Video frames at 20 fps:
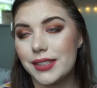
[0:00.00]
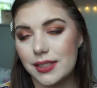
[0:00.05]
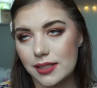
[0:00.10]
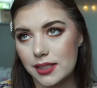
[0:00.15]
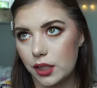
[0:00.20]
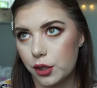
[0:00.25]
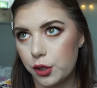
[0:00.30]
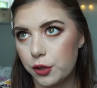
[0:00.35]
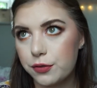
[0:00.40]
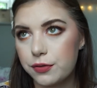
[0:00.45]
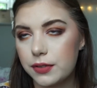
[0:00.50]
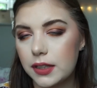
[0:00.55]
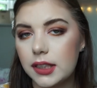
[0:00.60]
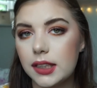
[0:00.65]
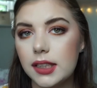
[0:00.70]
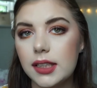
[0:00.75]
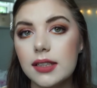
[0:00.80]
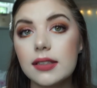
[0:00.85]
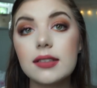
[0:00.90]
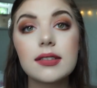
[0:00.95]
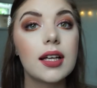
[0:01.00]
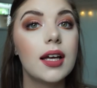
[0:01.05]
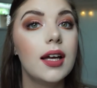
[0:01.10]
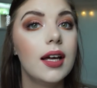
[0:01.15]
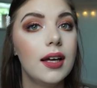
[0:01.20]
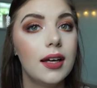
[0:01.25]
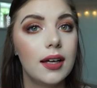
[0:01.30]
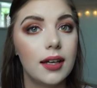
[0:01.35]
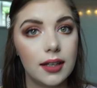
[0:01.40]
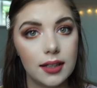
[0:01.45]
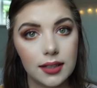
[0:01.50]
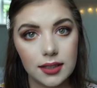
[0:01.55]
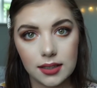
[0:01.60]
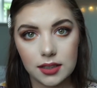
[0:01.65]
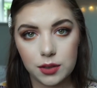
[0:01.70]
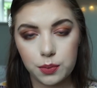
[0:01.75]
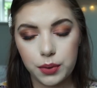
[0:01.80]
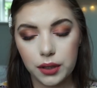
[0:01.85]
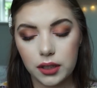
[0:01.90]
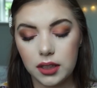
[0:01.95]
itself at least, it
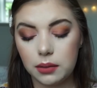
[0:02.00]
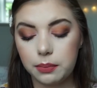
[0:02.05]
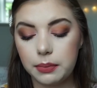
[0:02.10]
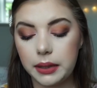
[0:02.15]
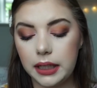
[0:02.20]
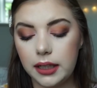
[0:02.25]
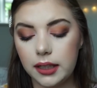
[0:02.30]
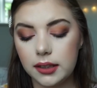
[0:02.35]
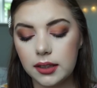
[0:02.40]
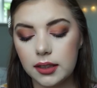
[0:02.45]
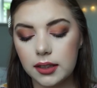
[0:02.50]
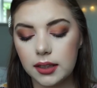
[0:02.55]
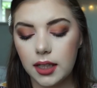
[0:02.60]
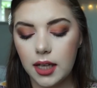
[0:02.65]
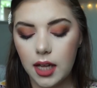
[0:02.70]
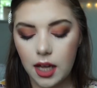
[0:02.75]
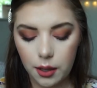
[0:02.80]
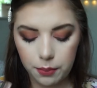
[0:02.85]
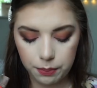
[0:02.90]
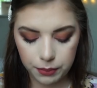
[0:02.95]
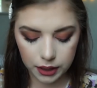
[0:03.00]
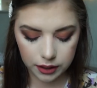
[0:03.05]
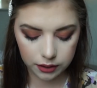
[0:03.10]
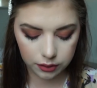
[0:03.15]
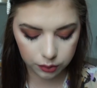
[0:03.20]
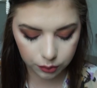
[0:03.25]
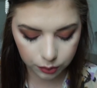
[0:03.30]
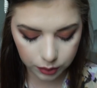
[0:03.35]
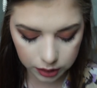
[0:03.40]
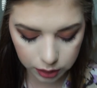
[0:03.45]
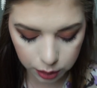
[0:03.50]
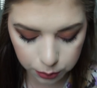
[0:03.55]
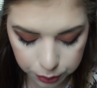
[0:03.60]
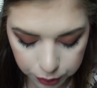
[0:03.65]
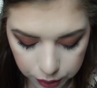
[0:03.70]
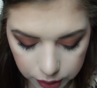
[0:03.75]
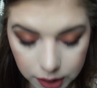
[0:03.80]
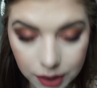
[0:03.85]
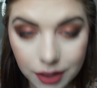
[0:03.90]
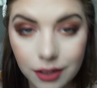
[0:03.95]
is pulling pink. But when you
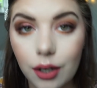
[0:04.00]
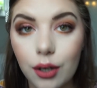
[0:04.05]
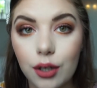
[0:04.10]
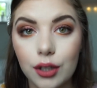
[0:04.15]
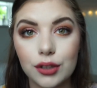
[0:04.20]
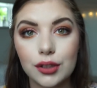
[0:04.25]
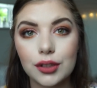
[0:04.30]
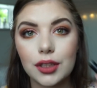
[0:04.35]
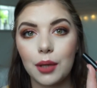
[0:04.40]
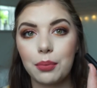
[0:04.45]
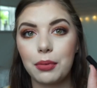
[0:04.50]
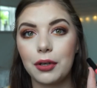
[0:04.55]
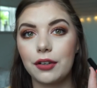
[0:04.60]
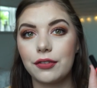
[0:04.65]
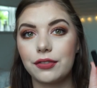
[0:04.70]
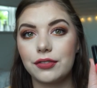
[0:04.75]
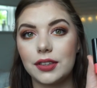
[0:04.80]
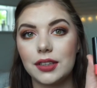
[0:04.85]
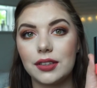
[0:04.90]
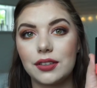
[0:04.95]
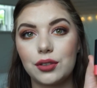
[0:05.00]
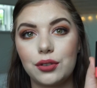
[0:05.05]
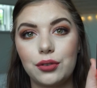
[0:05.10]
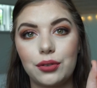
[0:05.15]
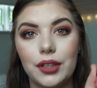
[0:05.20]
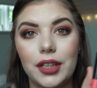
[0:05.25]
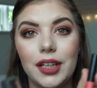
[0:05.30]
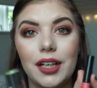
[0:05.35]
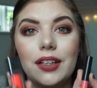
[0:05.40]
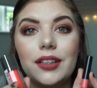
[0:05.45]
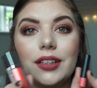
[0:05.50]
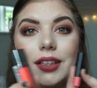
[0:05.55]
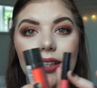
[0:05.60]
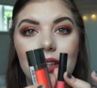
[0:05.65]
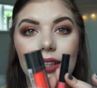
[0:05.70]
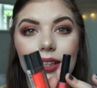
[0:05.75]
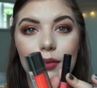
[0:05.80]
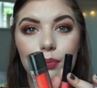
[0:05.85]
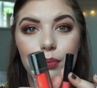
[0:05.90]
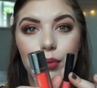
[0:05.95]
put it on top of this crayon,
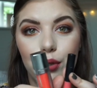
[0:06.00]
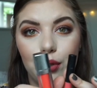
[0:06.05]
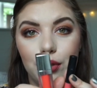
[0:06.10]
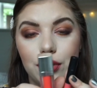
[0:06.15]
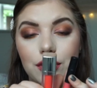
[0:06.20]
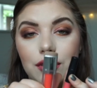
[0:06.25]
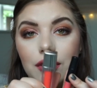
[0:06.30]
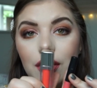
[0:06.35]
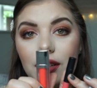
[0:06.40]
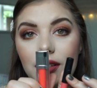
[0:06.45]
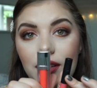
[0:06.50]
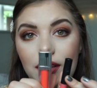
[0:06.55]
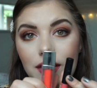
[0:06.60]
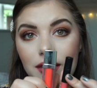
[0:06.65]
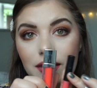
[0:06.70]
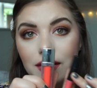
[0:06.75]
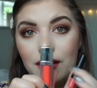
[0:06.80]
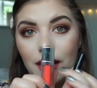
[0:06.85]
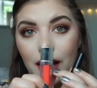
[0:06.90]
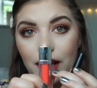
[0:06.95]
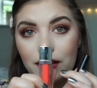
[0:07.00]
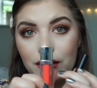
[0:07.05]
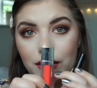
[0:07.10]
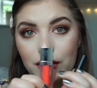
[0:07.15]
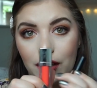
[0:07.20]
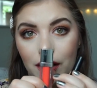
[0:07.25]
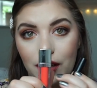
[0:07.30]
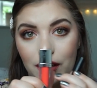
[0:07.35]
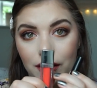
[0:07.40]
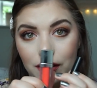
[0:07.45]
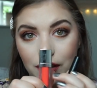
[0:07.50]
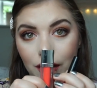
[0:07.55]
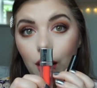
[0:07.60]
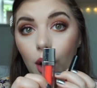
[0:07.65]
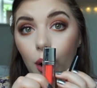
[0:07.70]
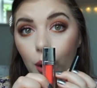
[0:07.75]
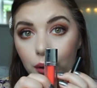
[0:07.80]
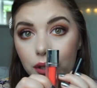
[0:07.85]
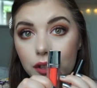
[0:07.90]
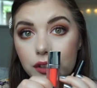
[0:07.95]
it pulls that color, the
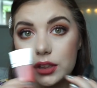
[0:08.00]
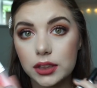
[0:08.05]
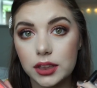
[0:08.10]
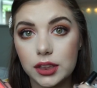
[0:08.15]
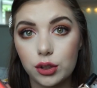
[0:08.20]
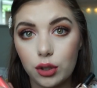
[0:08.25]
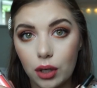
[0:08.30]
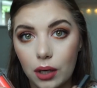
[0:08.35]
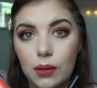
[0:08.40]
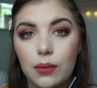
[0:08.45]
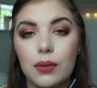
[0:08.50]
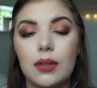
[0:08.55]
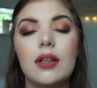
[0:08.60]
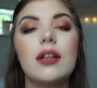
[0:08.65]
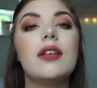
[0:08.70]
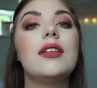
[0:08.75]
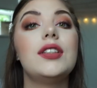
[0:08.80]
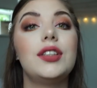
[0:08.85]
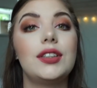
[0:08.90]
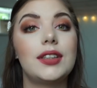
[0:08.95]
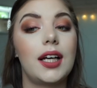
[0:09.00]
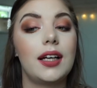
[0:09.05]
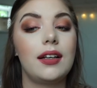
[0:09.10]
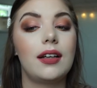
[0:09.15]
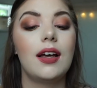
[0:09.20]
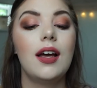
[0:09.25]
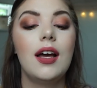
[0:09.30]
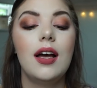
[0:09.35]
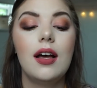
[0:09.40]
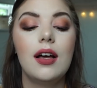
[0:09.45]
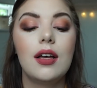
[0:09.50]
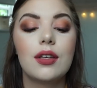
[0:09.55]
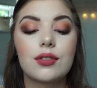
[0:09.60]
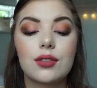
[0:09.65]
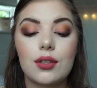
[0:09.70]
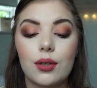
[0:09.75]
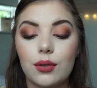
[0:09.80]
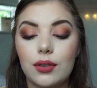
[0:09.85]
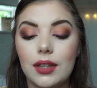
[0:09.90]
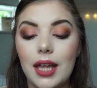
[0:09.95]
orangey coral shade.
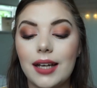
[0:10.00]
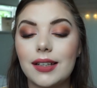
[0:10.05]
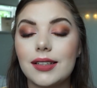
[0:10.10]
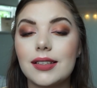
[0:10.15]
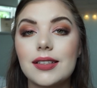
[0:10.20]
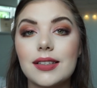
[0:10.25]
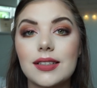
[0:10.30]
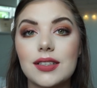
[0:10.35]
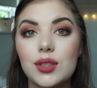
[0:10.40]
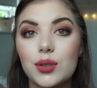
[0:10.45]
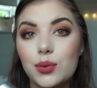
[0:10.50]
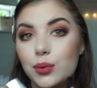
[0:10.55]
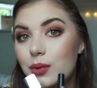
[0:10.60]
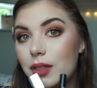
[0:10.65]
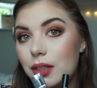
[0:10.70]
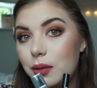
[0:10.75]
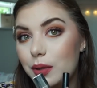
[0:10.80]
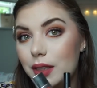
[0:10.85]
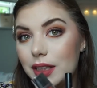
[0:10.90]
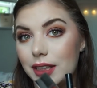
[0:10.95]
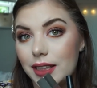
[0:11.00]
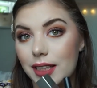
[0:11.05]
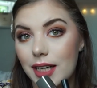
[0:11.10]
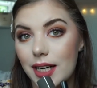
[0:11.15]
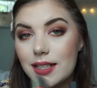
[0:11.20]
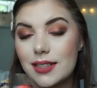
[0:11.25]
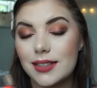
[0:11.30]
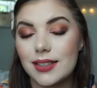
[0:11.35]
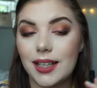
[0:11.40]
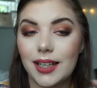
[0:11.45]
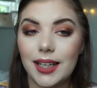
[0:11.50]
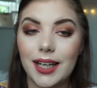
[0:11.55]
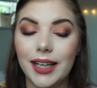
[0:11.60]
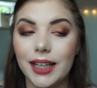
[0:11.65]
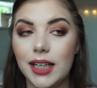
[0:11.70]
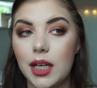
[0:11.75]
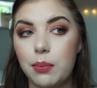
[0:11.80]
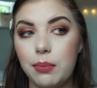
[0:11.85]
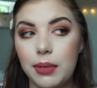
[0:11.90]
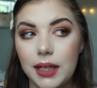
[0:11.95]
So that is really, really nice that I
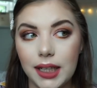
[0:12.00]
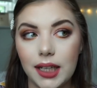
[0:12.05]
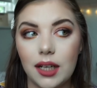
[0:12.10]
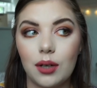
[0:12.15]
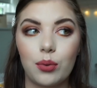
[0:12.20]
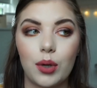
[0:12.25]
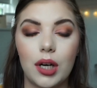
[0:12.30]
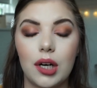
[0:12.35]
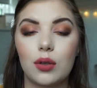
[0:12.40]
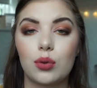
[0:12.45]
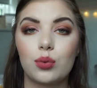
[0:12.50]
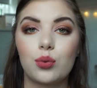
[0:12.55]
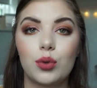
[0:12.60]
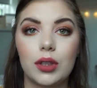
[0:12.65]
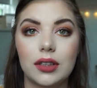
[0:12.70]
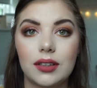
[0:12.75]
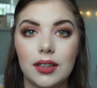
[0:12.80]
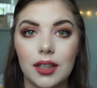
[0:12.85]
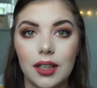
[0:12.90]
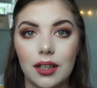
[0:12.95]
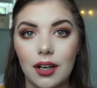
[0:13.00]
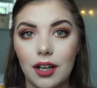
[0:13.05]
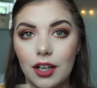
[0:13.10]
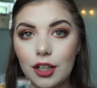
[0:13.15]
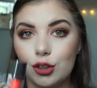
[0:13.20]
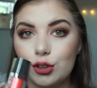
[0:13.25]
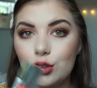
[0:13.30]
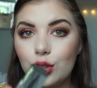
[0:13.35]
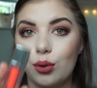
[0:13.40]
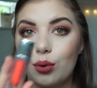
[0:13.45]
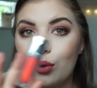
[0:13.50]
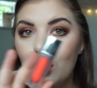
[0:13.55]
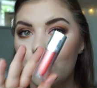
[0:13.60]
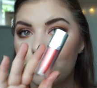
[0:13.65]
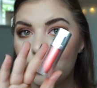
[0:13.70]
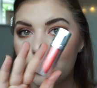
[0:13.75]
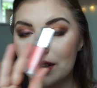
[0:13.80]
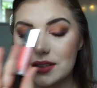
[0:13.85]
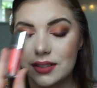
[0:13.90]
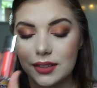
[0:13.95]
can play around with the color tone
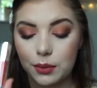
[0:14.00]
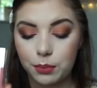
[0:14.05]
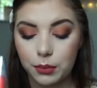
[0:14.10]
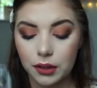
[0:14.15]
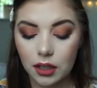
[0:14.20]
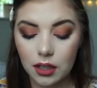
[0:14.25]
of this lip